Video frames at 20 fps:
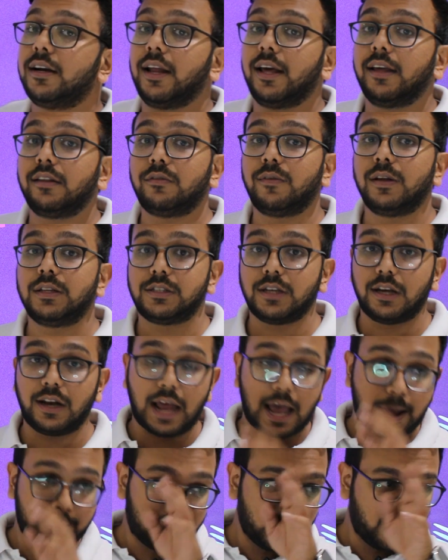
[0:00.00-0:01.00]
tests which are
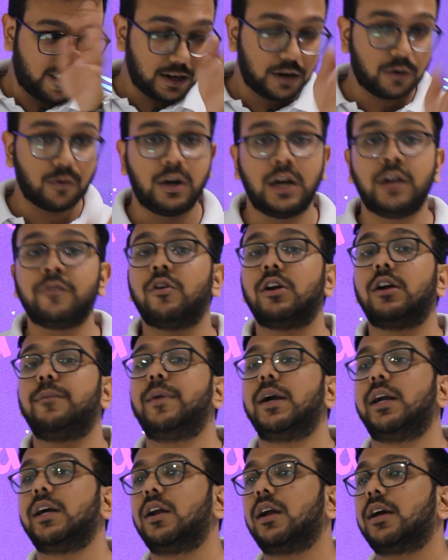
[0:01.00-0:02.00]
appropriate only for a
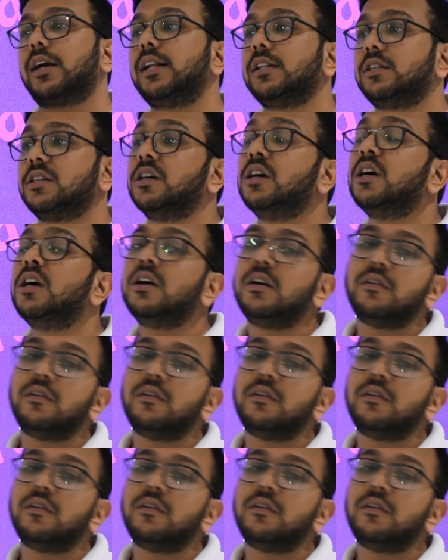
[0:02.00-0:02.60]
particular culture.